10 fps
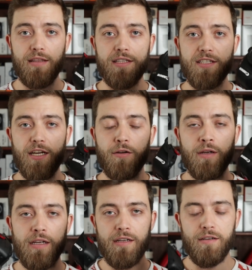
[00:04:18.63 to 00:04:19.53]
That's now
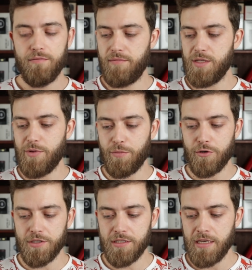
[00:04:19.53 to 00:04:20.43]
these bad
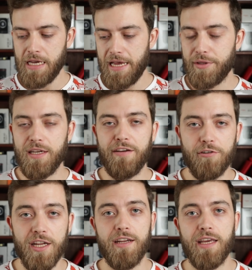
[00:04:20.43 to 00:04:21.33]
boys. But then
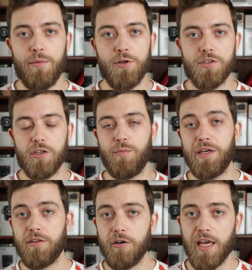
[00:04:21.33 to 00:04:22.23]
I've run out of cameras, so
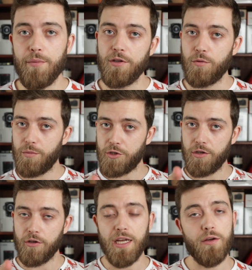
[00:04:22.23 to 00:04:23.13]
my third camera, the one I'm
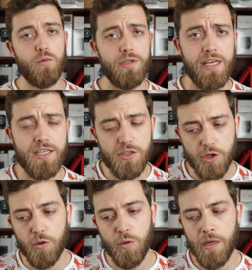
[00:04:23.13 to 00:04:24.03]
shooting on now, the
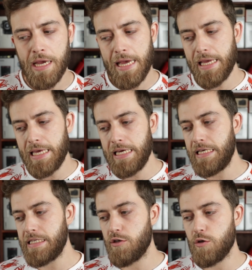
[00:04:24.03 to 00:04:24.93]
1DX2,
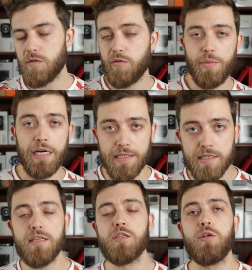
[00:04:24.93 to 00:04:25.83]
is used for
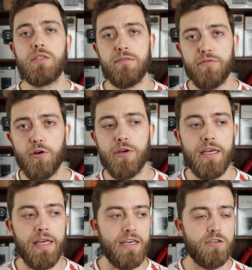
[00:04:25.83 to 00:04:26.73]
behind-the-scenes content,
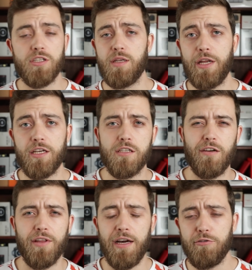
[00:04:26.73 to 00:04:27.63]
vlogging, extra cinematic
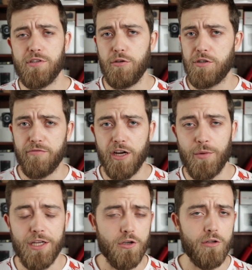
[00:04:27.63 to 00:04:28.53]
stuff, the high-resolution
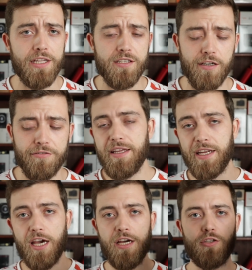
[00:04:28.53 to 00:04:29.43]
frame rates, all that stuff that
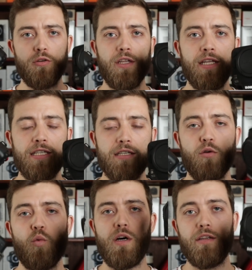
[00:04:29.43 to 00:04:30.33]
I can't do on this
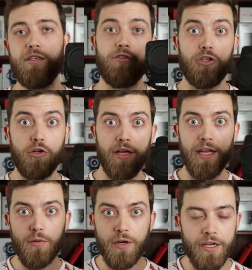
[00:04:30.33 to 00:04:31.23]
while these are shooting
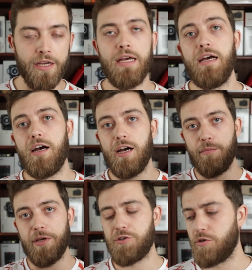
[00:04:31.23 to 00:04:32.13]
anyway.
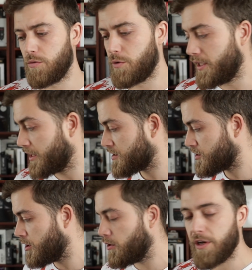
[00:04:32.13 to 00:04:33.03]
I shoot on the 1DX.
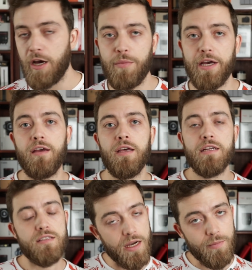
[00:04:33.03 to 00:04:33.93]
So now my
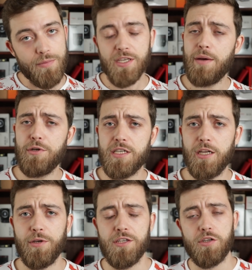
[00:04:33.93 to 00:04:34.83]
time-lapse camera
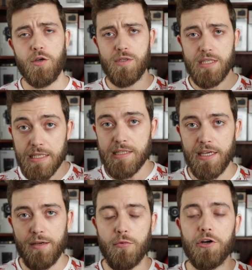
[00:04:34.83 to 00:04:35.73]
setup is 2
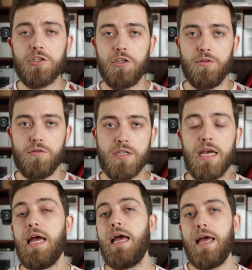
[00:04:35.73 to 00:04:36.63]
6D Mark IIs
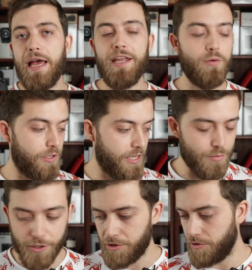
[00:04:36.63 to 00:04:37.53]
and a
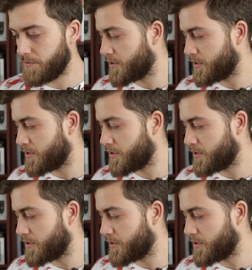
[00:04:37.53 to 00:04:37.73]
1DX Mark II.